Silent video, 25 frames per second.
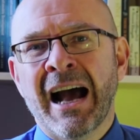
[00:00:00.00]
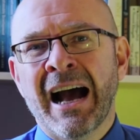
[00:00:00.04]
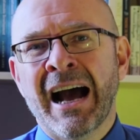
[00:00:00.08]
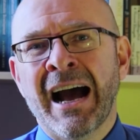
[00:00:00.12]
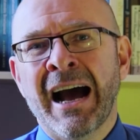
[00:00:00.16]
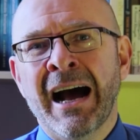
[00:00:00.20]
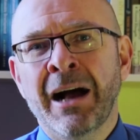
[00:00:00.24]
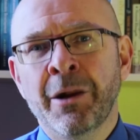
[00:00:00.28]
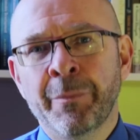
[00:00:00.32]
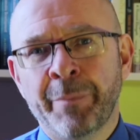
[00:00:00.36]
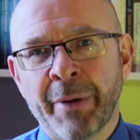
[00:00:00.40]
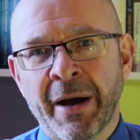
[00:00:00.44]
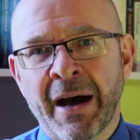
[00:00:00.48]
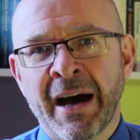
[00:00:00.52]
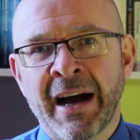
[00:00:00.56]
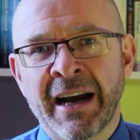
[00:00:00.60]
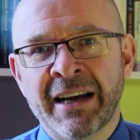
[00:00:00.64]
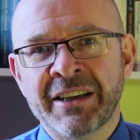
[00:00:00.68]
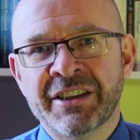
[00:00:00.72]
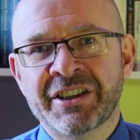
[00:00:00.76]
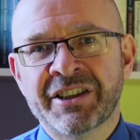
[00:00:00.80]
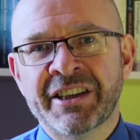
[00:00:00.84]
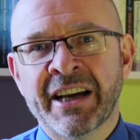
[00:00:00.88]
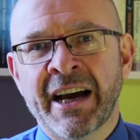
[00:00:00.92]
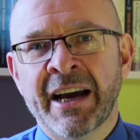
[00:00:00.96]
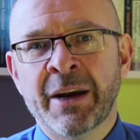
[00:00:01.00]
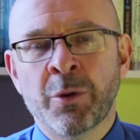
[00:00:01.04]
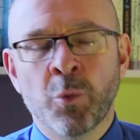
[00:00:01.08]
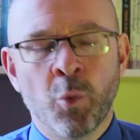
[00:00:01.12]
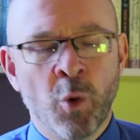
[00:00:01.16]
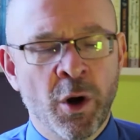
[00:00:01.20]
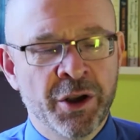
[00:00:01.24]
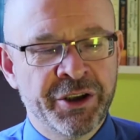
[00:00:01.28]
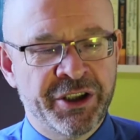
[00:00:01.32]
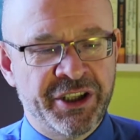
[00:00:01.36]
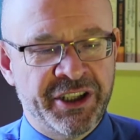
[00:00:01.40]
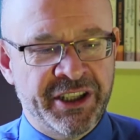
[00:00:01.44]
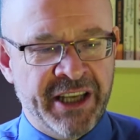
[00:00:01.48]
Albert Einstein
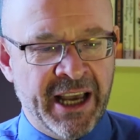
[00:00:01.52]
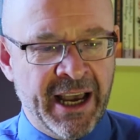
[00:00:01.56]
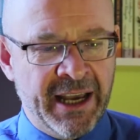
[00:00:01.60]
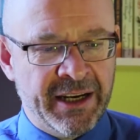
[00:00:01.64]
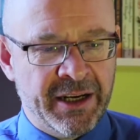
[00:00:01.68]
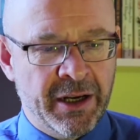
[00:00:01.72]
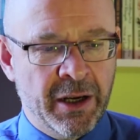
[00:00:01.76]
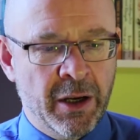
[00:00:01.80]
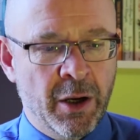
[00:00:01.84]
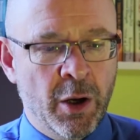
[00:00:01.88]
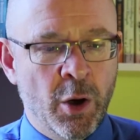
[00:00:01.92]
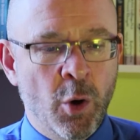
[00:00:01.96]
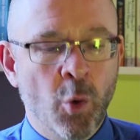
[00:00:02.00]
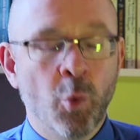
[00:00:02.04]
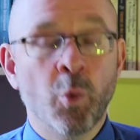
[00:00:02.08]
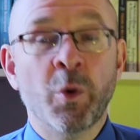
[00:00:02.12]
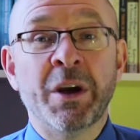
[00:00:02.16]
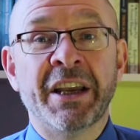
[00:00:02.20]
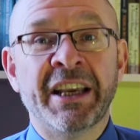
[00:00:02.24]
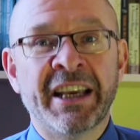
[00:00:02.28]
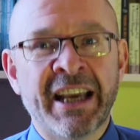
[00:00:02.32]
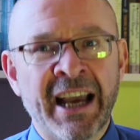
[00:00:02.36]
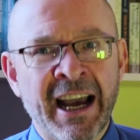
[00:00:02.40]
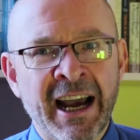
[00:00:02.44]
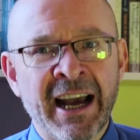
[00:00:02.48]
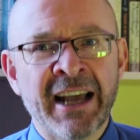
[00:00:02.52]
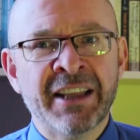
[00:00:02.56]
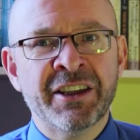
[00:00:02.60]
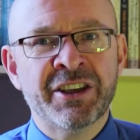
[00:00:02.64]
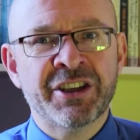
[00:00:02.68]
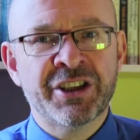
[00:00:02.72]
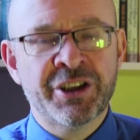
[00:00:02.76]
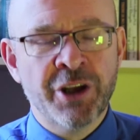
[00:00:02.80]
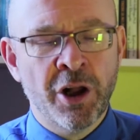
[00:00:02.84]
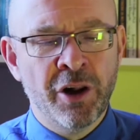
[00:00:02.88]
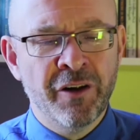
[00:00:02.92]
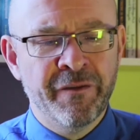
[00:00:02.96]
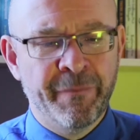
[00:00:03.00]
once said, "We can't
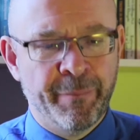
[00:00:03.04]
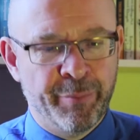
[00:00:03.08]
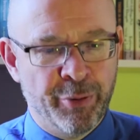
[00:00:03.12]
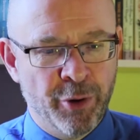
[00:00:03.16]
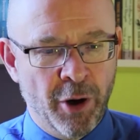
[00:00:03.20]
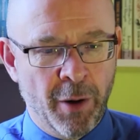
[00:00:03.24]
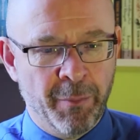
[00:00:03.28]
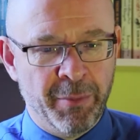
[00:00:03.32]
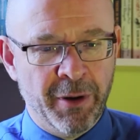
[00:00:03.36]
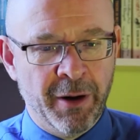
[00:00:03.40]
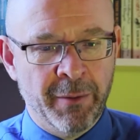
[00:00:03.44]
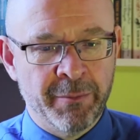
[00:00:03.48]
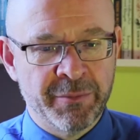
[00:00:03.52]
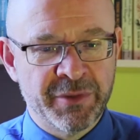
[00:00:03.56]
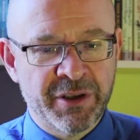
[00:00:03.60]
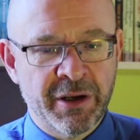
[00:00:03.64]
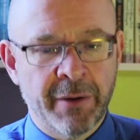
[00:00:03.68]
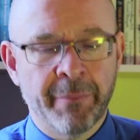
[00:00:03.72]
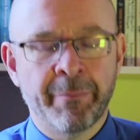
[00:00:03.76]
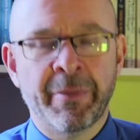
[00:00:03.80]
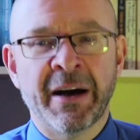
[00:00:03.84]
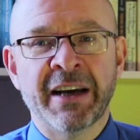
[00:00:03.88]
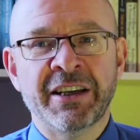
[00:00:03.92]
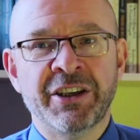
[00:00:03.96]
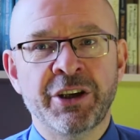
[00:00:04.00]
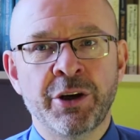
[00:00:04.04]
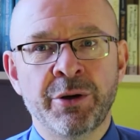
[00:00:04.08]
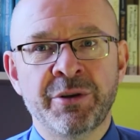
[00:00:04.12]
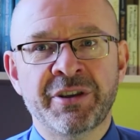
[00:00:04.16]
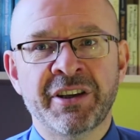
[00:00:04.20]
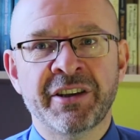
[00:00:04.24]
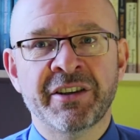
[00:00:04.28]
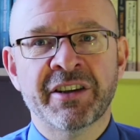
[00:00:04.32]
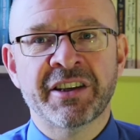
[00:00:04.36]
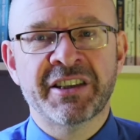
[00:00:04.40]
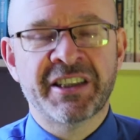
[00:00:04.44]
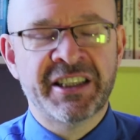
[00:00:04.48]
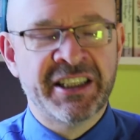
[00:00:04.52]
solve problems by
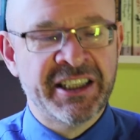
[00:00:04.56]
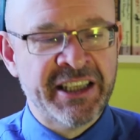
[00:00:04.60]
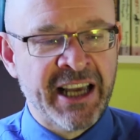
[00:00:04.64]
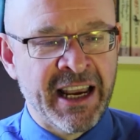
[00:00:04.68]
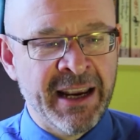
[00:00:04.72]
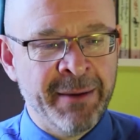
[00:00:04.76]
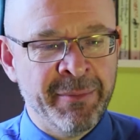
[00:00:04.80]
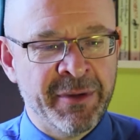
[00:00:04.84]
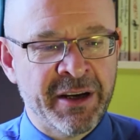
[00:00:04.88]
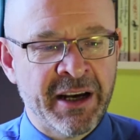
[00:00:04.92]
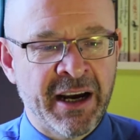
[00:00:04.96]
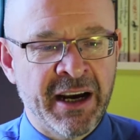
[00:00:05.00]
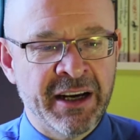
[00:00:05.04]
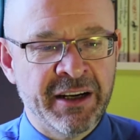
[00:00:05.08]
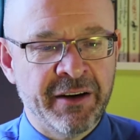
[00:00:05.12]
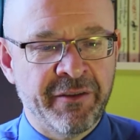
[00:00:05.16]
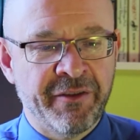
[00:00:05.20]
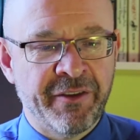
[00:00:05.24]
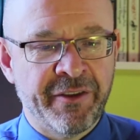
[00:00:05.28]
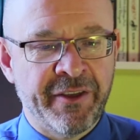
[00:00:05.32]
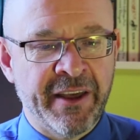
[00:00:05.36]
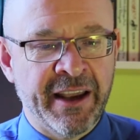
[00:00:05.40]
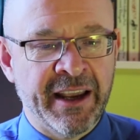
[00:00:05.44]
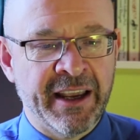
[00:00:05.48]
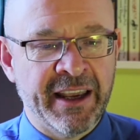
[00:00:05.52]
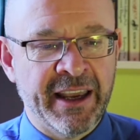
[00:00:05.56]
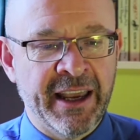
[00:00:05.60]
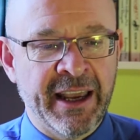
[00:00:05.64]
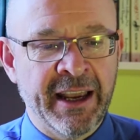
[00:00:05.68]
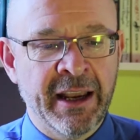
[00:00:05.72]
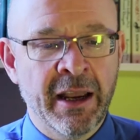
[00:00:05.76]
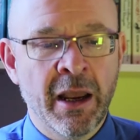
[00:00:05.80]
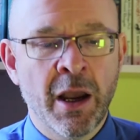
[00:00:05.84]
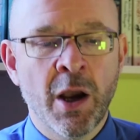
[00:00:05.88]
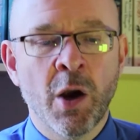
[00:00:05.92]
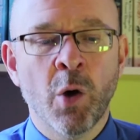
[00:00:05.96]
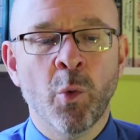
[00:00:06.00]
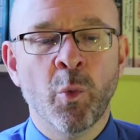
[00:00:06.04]
using the same kind of
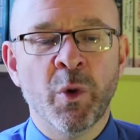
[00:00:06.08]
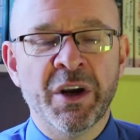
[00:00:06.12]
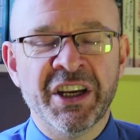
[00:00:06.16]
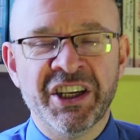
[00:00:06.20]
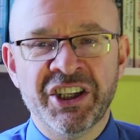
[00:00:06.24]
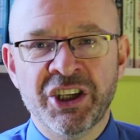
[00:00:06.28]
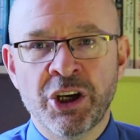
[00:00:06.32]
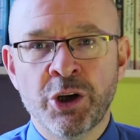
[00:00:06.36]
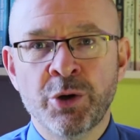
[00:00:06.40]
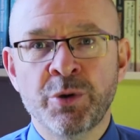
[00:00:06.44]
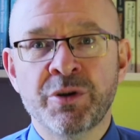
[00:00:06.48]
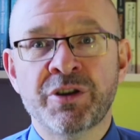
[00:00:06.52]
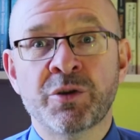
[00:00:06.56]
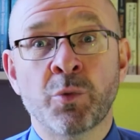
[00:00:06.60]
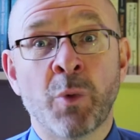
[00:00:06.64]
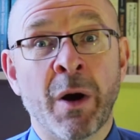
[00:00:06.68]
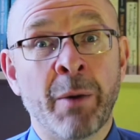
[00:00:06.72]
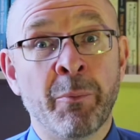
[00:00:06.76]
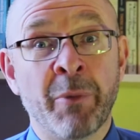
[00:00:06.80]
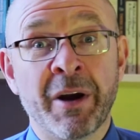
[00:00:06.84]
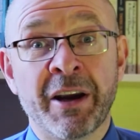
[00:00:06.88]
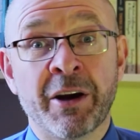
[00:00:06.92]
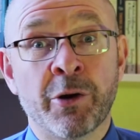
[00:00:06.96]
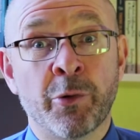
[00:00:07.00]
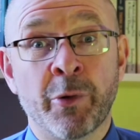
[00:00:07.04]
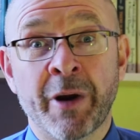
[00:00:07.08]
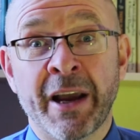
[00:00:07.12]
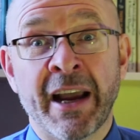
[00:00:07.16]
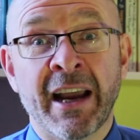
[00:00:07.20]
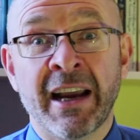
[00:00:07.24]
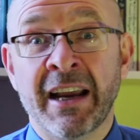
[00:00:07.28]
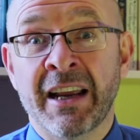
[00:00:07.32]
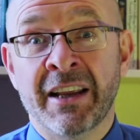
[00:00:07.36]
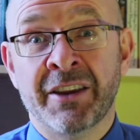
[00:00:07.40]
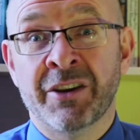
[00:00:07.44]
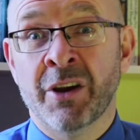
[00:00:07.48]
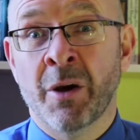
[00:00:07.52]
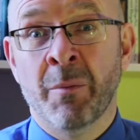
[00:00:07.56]
thinking we used when we
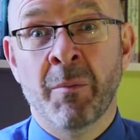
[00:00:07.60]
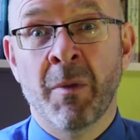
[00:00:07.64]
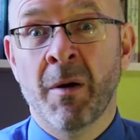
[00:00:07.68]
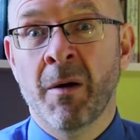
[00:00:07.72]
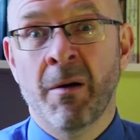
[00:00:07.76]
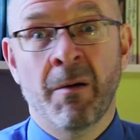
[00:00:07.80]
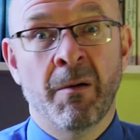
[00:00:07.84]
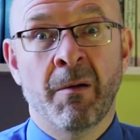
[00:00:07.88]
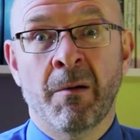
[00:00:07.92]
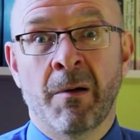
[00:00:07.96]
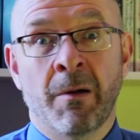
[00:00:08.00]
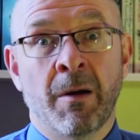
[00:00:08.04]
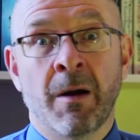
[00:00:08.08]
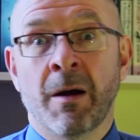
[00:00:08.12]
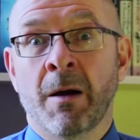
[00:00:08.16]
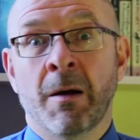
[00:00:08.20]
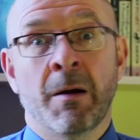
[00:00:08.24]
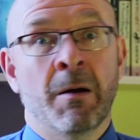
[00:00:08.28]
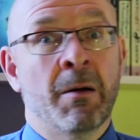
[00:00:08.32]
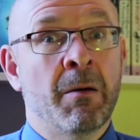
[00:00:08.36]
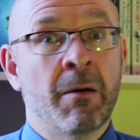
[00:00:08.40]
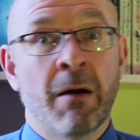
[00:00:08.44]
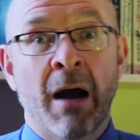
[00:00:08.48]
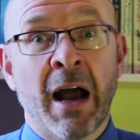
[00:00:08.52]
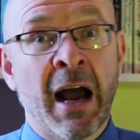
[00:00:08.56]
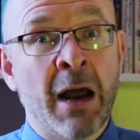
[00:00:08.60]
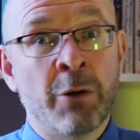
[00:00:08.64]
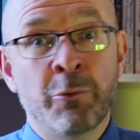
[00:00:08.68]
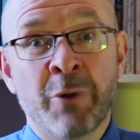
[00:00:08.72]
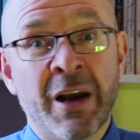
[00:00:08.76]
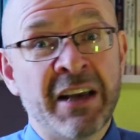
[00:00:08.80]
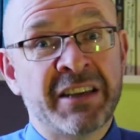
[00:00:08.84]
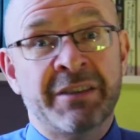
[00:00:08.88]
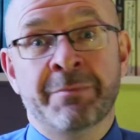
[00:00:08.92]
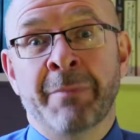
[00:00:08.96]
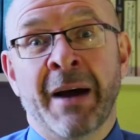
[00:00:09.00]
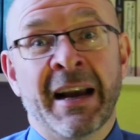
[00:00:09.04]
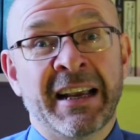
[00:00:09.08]
created them." I
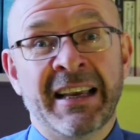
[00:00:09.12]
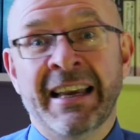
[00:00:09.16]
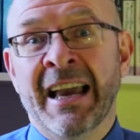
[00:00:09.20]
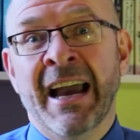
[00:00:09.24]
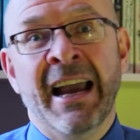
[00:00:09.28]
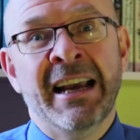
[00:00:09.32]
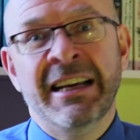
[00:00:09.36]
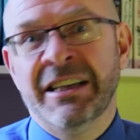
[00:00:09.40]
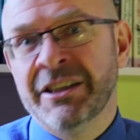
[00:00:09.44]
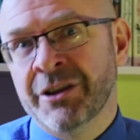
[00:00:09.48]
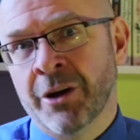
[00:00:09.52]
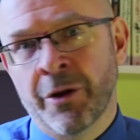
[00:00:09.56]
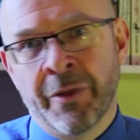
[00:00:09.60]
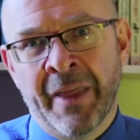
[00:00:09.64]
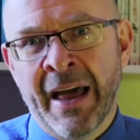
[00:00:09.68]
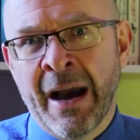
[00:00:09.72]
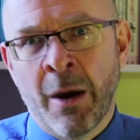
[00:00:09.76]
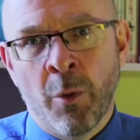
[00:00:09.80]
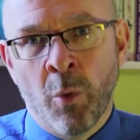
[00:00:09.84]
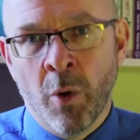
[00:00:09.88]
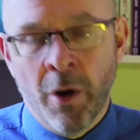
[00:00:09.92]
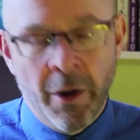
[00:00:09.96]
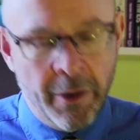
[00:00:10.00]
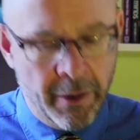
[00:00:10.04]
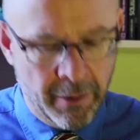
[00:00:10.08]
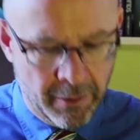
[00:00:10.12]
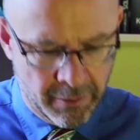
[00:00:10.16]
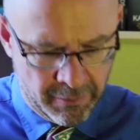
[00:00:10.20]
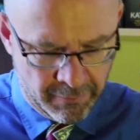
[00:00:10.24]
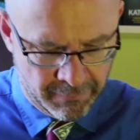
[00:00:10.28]
rest my case on that one.